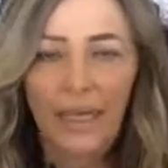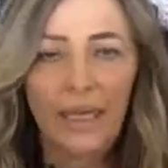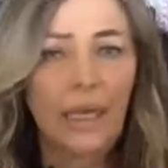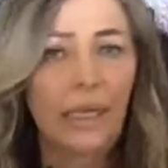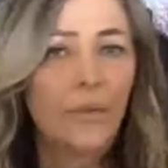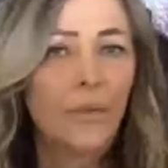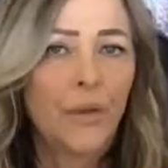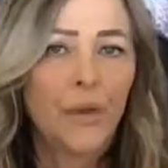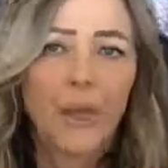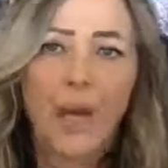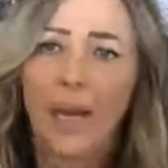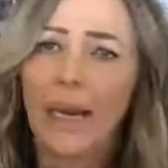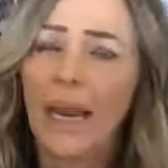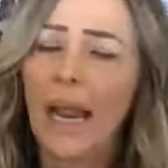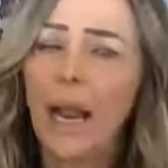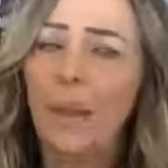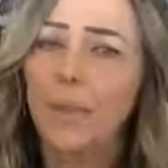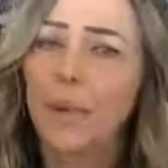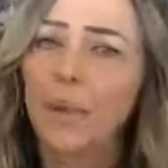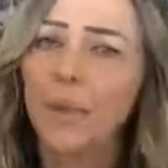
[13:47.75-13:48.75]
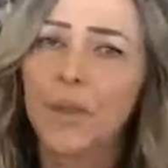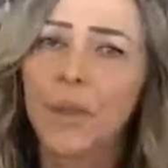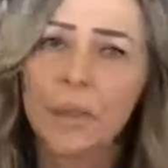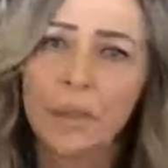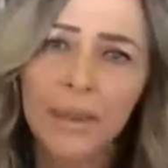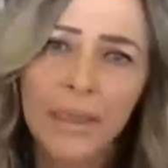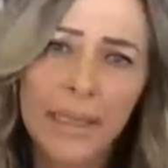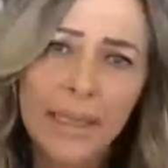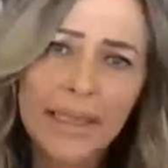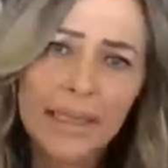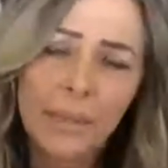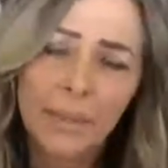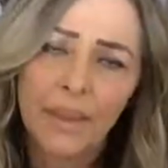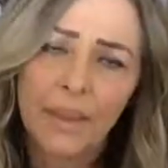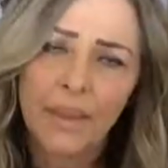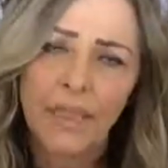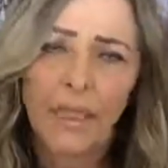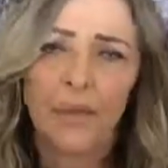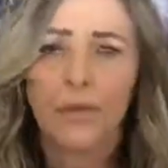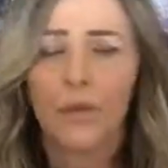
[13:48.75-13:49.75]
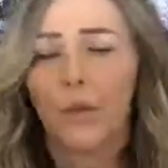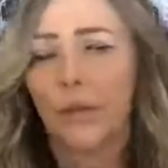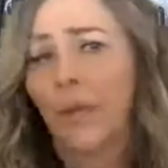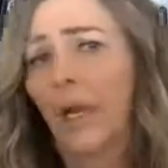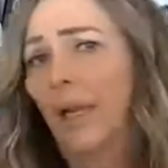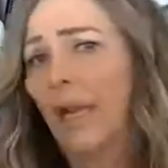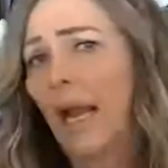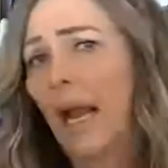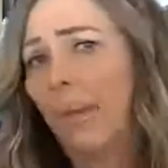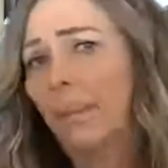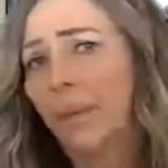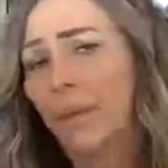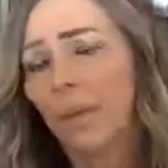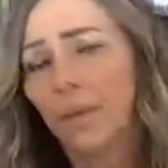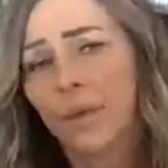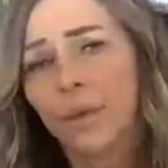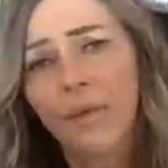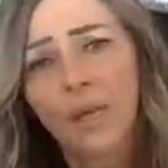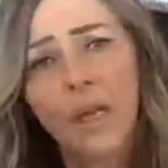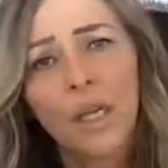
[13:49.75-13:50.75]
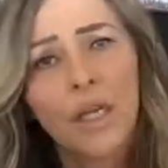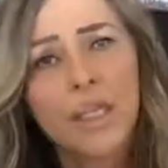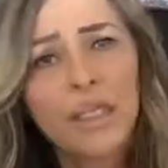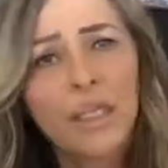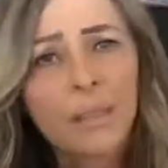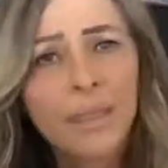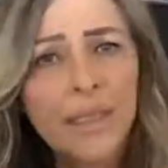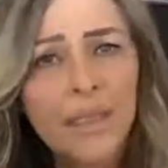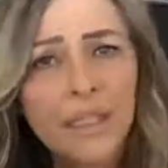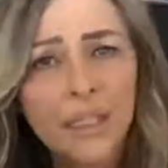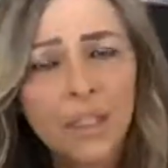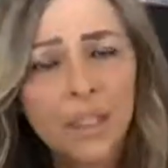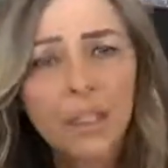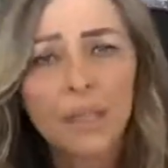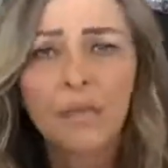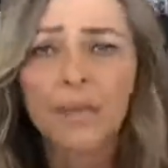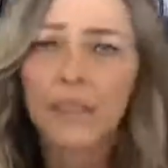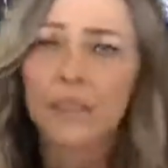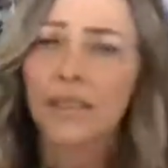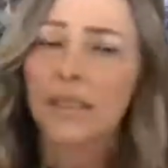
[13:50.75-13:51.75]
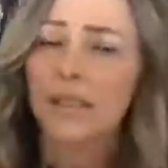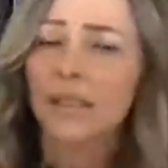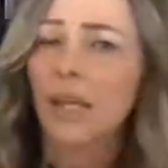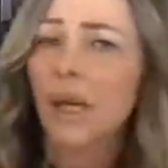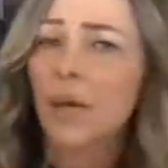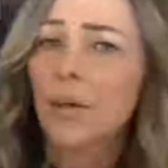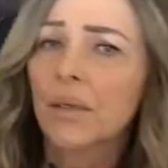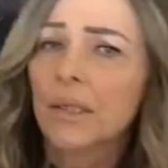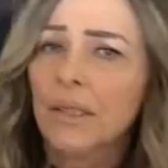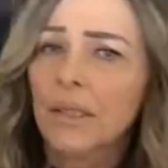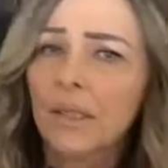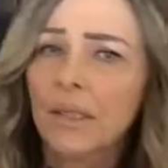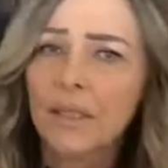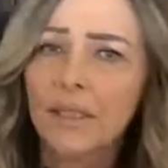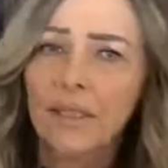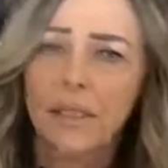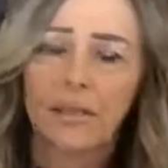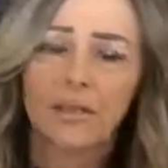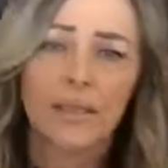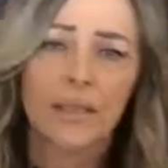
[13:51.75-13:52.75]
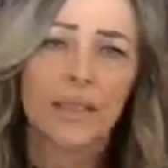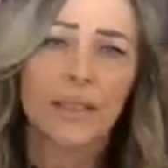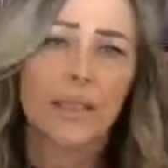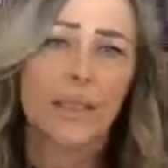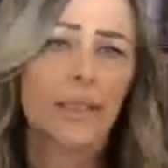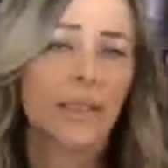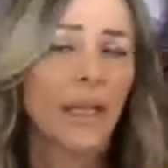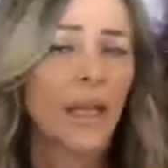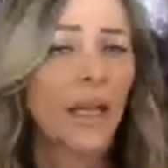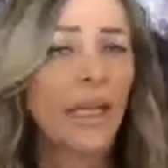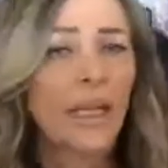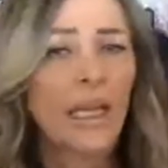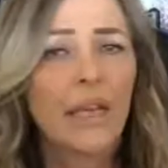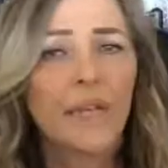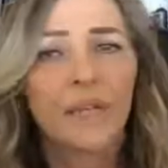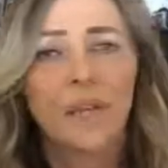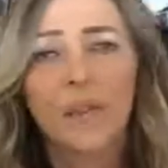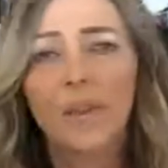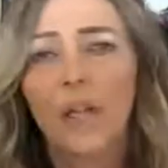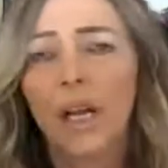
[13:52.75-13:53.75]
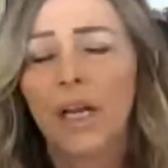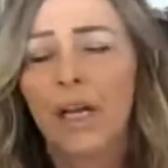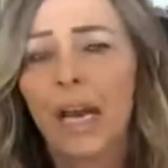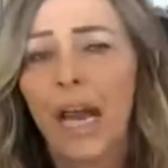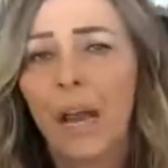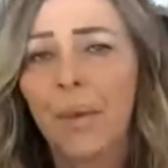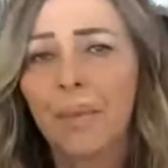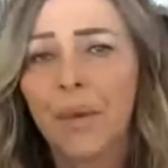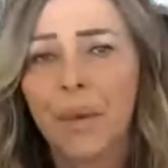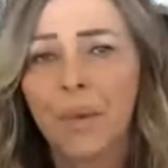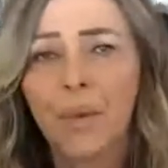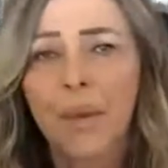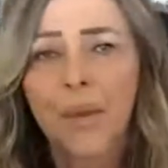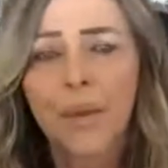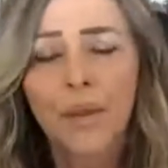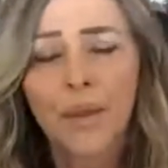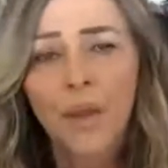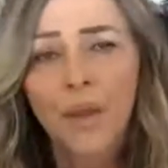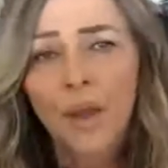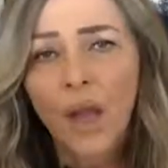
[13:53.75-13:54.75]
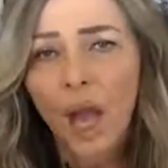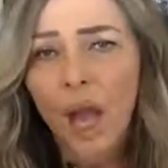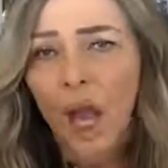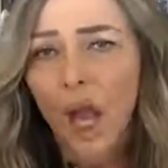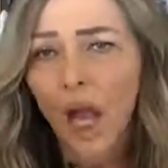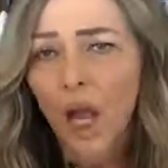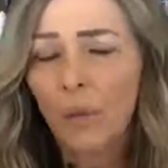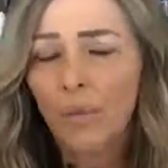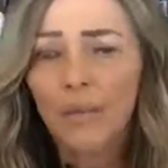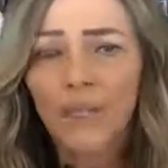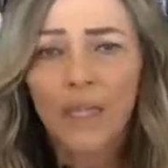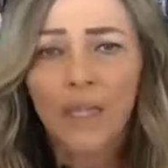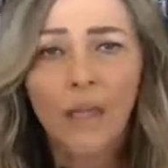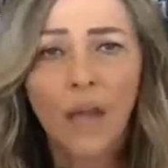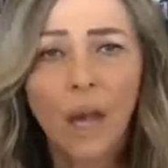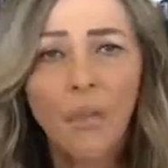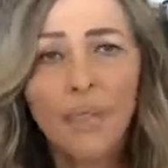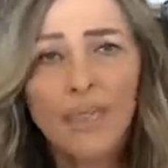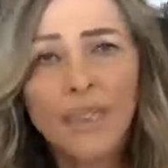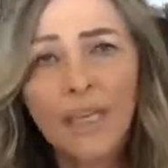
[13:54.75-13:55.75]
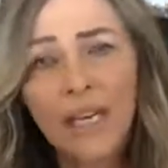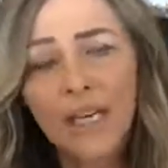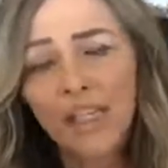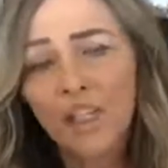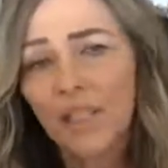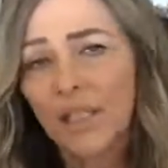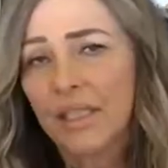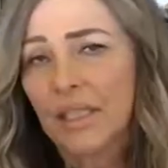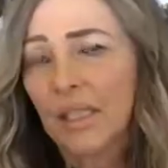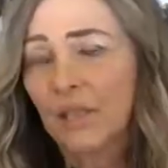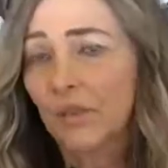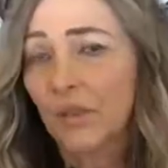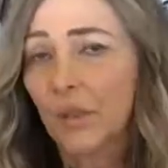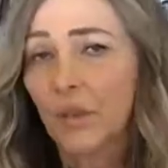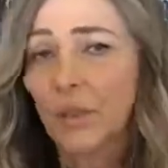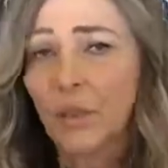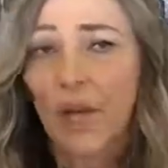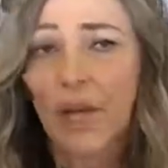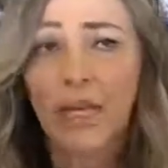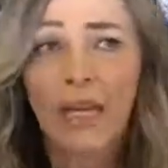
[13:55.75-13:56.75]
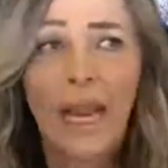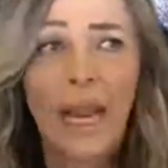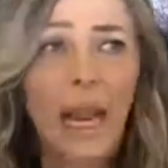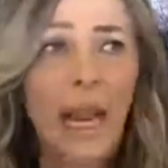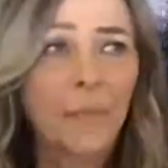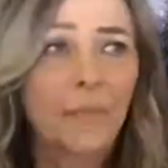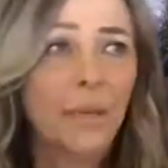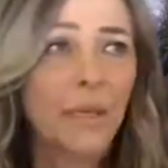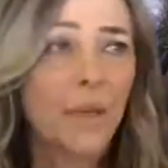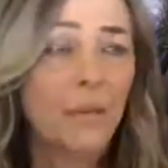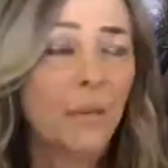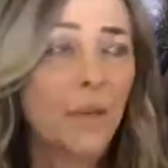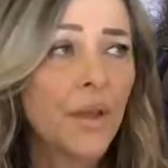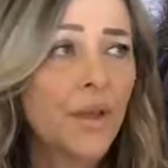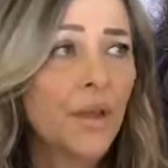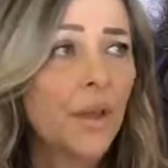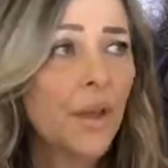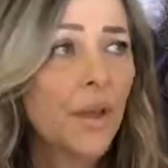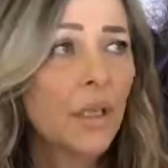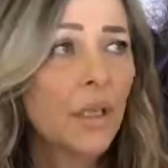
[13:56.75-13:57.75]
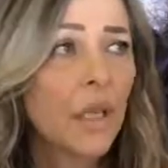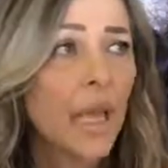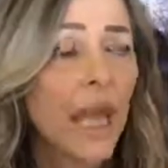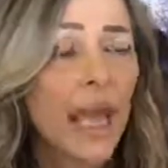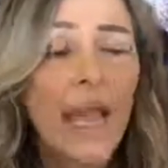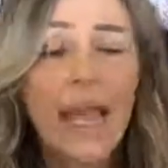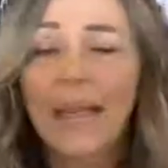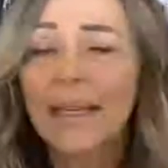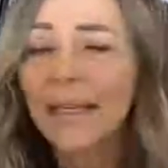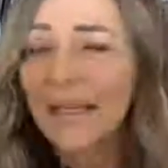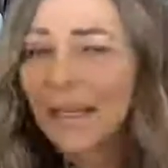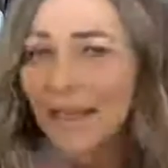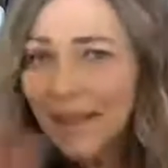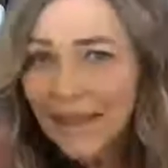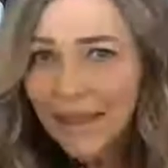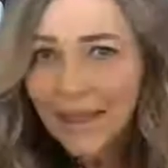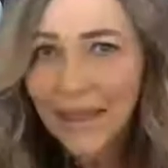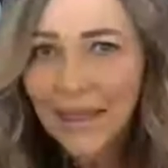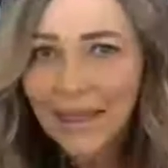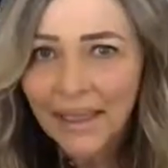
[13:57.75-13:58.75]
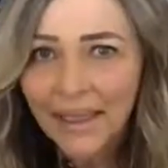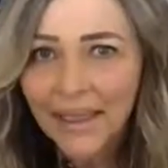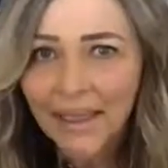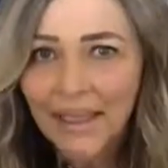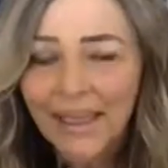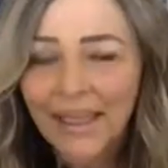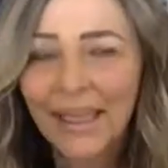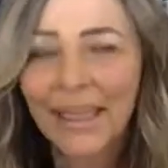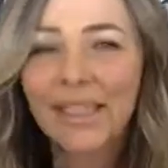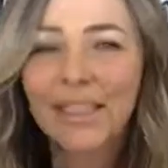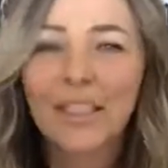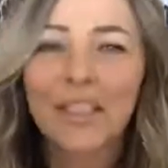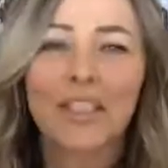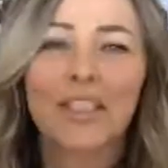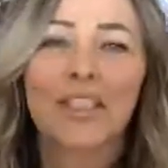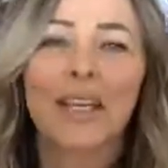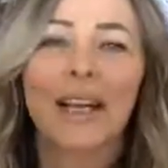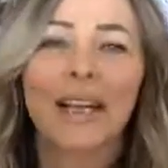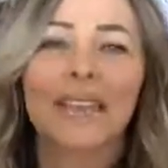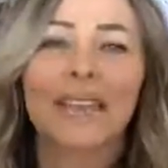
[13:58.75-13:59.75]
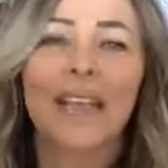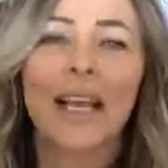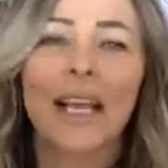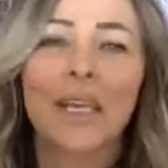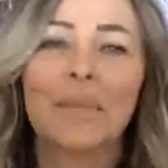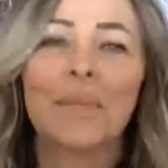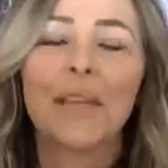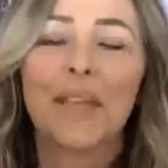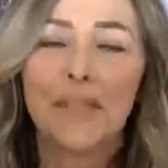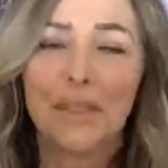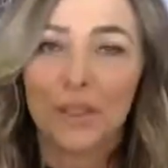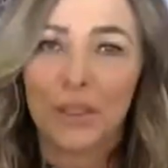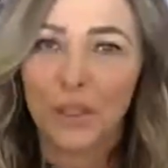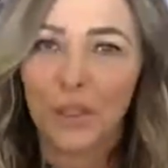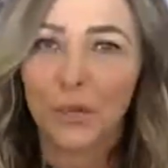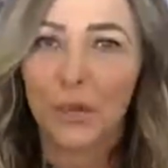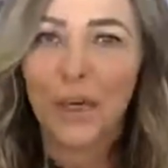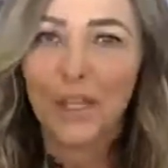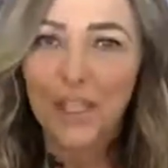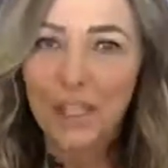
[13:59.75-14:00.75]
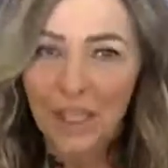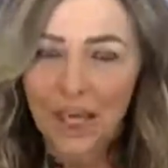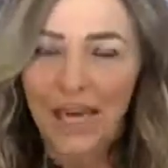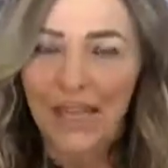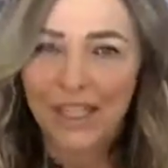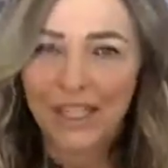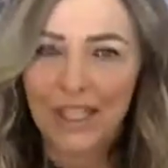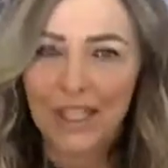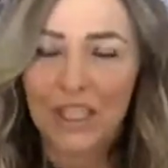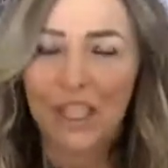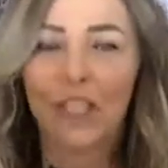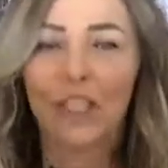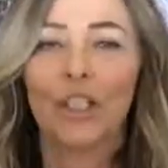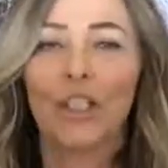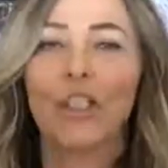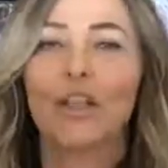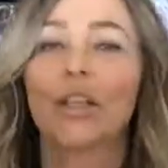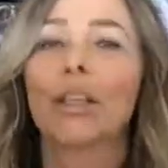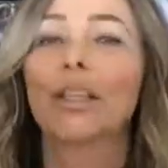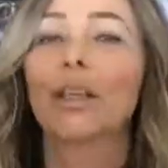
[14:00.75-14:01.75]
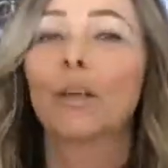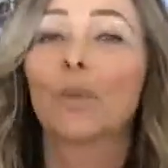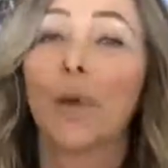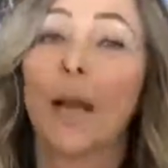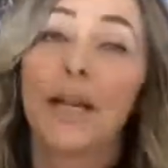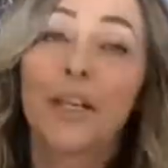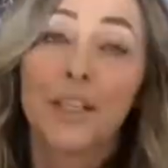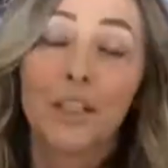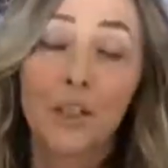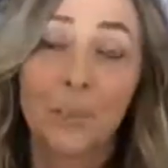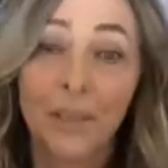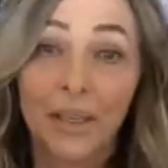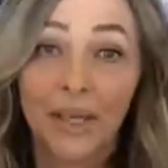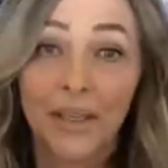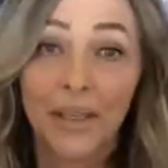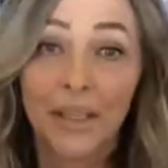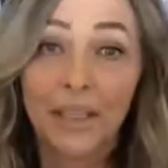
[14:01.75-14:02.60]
If you're not happy with the placement, if you're not happy with speech services, OT services, if you're not happy with the accommodations, if you're not happy with anything in your child's IEP that you want changed, you're going to write in your parent